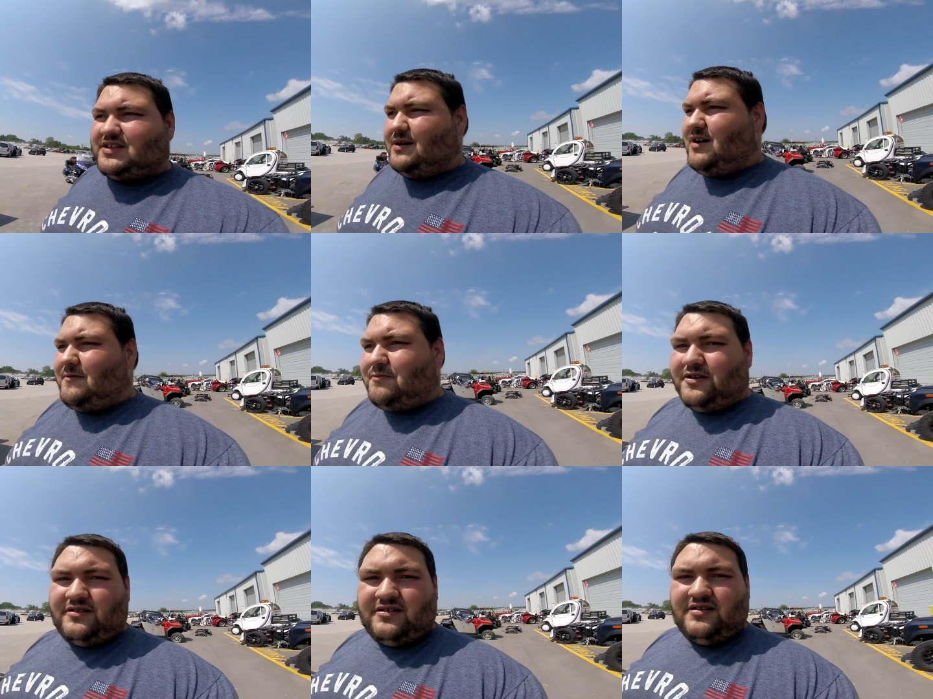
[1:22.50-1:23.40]
come up
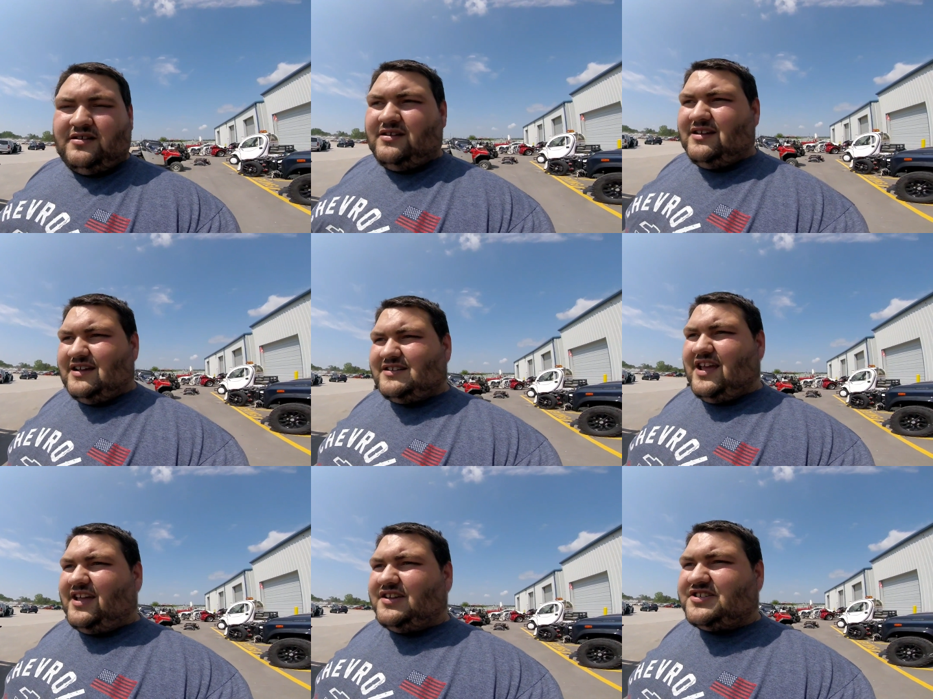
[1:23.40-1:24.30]
and
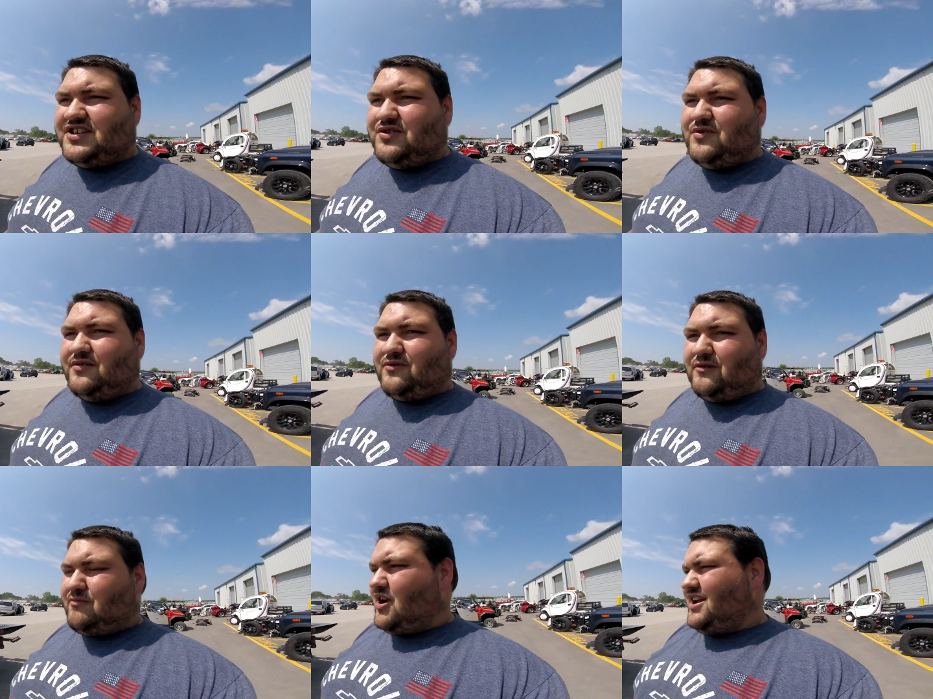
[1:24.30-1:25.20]
take us to it,
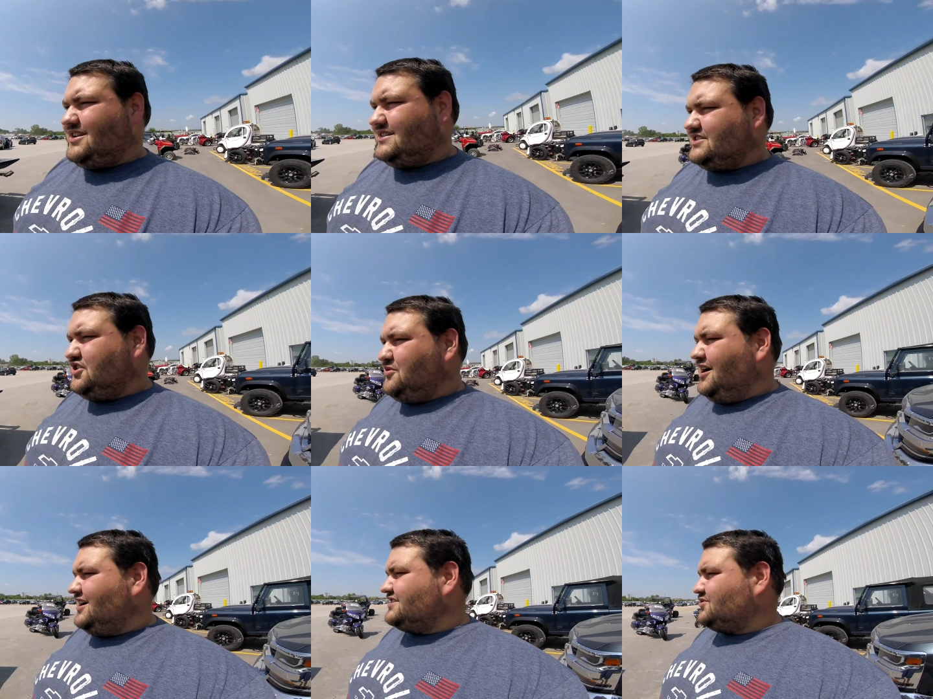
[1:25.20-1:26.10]
or bring it to
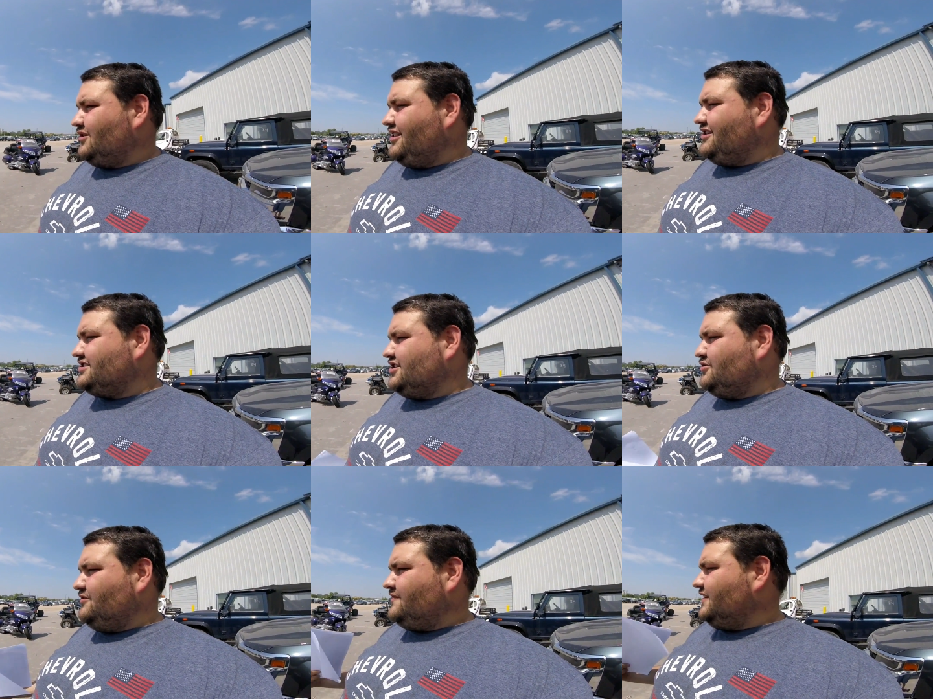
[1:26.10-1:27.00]
us, one of the
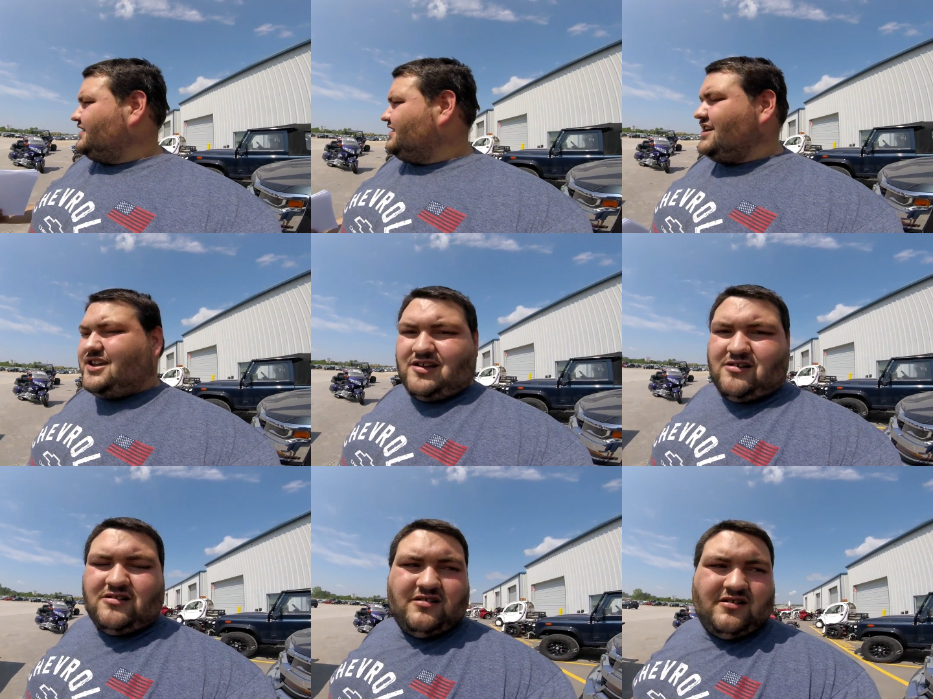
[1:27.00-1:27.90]
two. Got the key
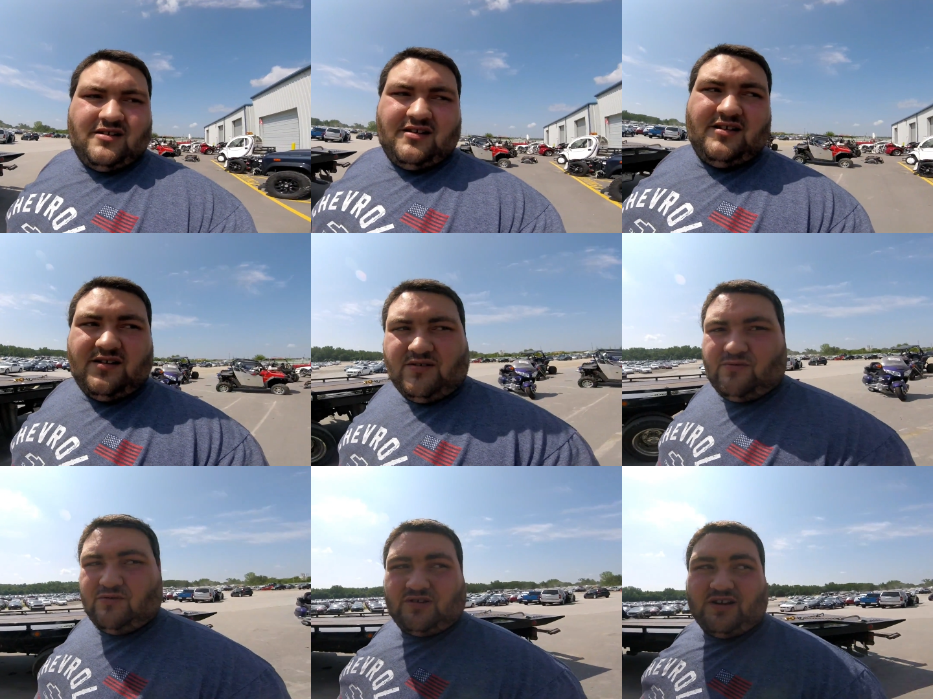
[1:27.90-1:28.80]
here.
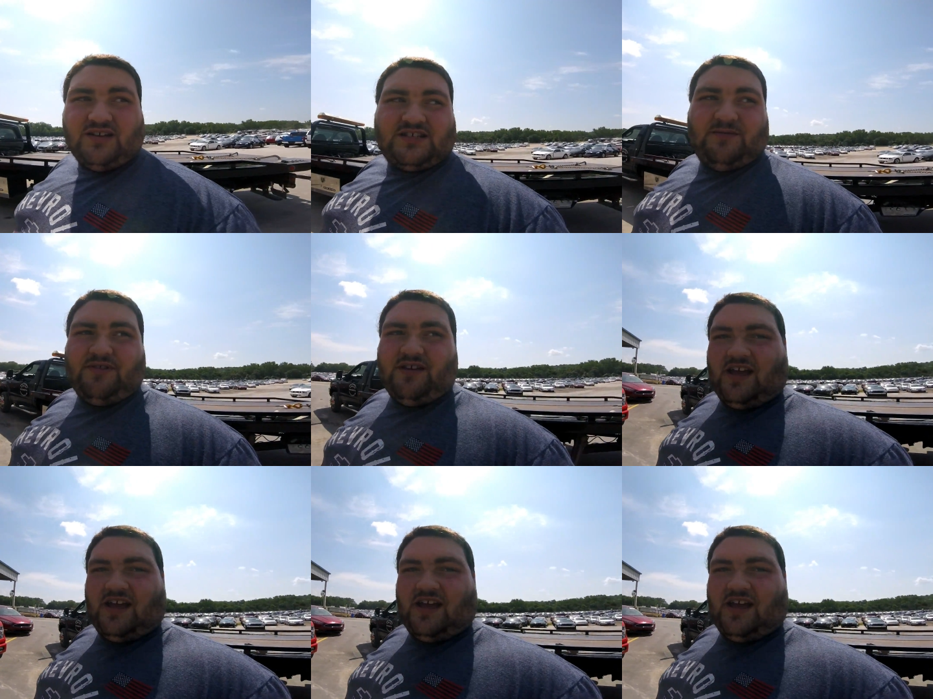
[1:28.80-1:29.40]
We're looking at some of the